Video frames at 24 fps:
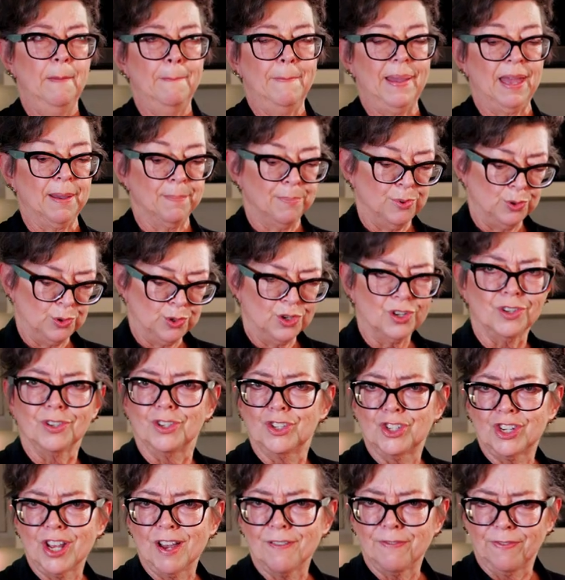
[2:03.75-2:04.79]
Pampered
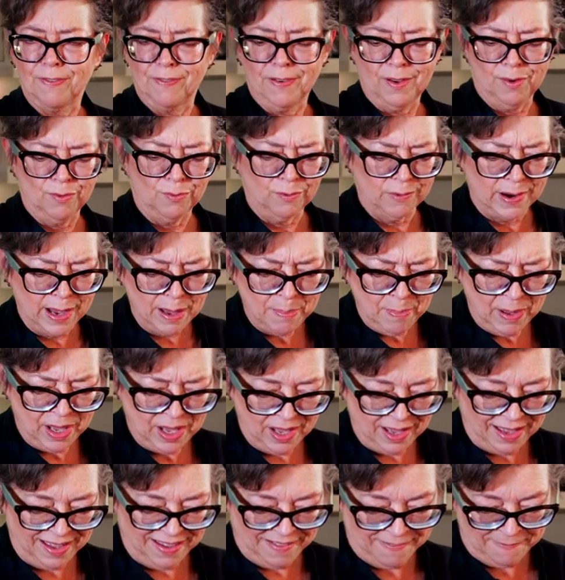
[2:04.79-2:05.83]
Chef rep.
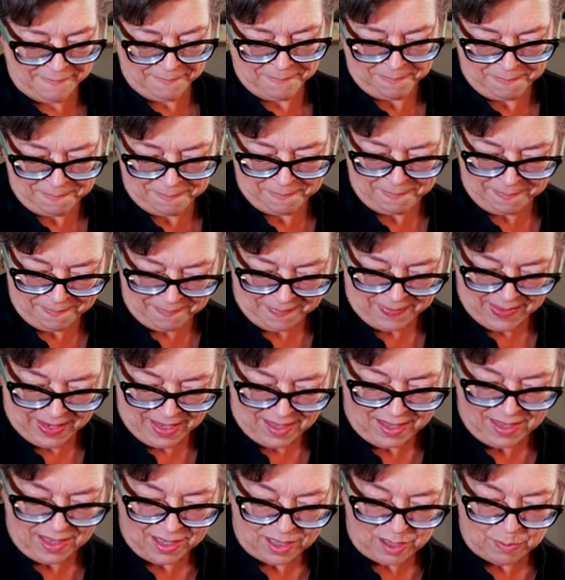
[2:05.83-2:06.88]

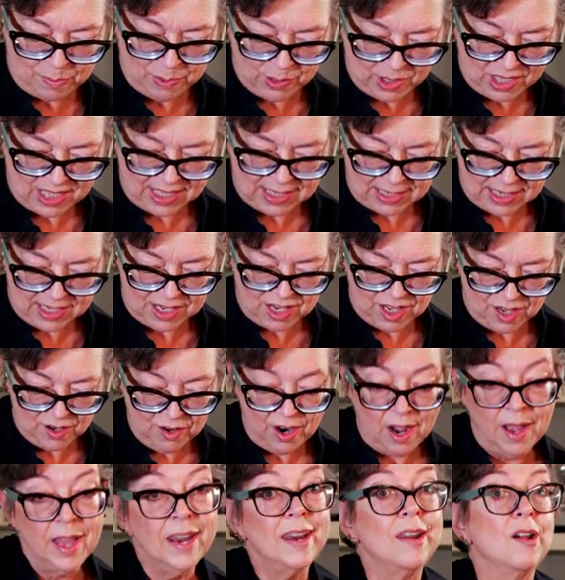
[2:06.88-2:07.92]
Let's put this in here.
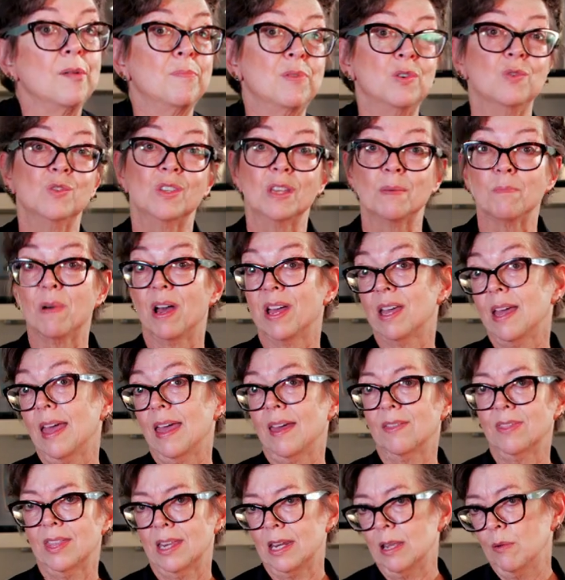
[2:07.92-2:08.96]
I ended up using my
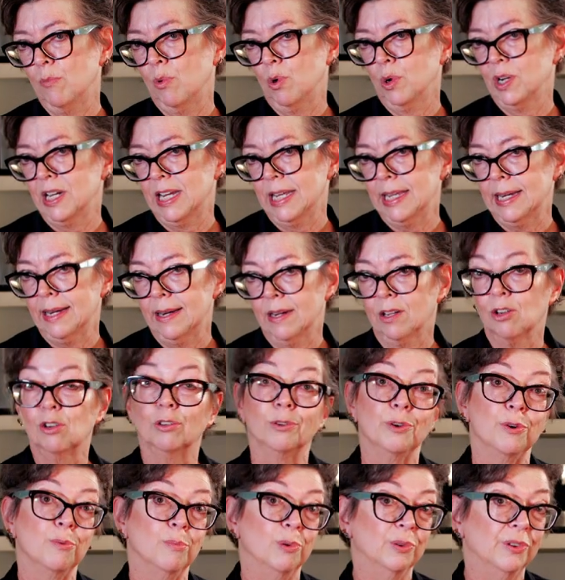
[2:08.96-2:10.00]
Anthony Bourdain
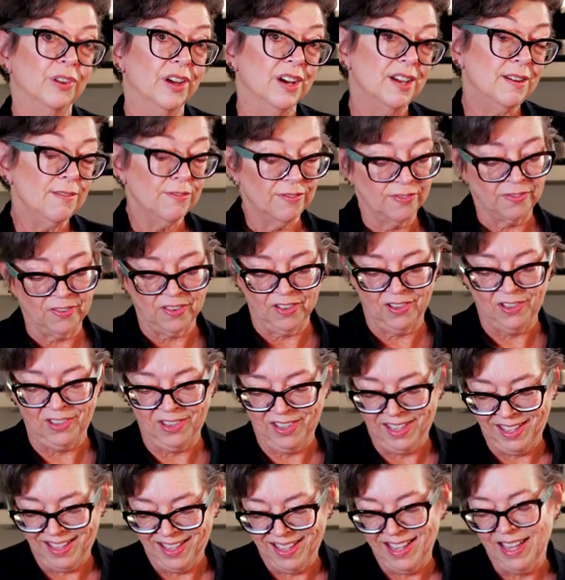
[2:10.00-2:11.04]
Global knife.
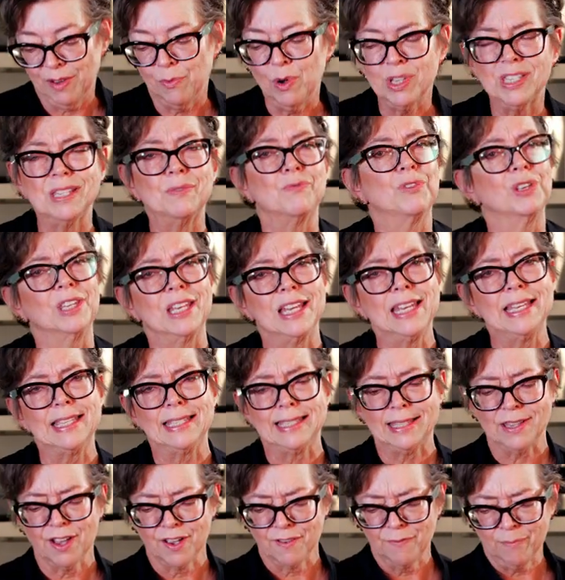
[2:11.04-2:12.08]
It wasn't really
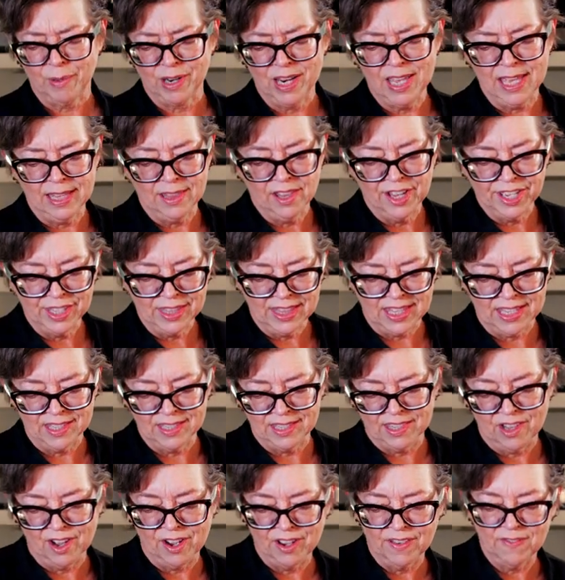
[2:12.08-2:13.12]
his knife, but he liked
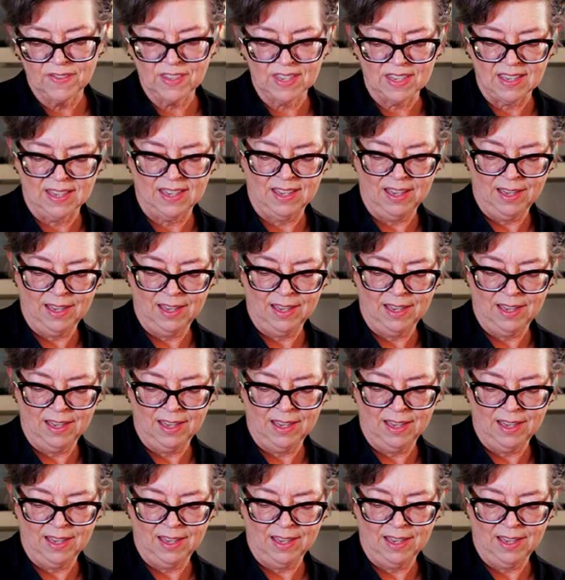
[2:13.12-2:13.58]
these knives.